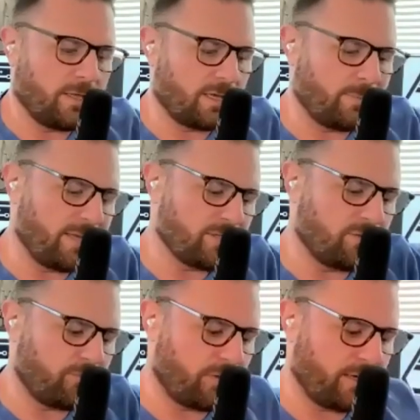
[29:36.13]

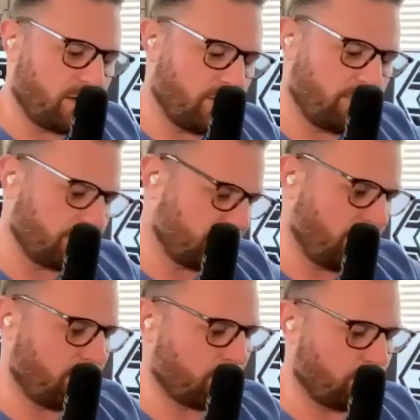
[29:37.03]
imagine if like on their,
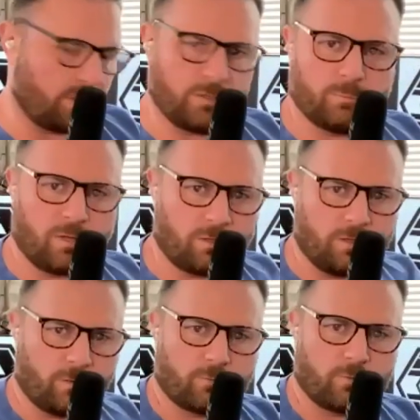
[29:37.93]
say
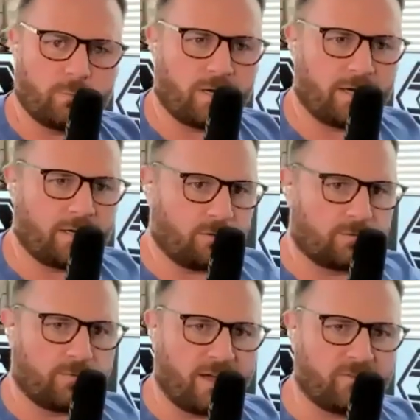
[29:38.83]
3 mile or
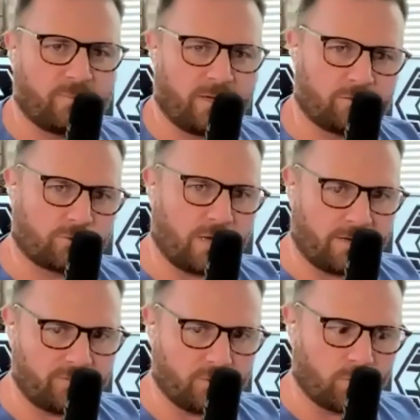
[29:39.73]
5 mile
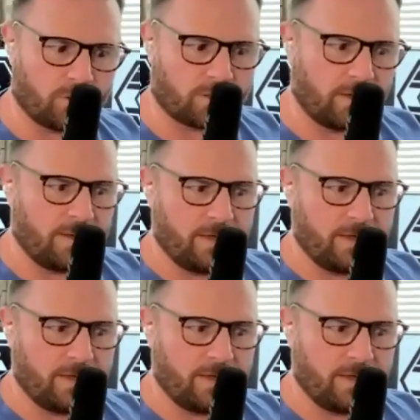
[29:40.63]
drive to work,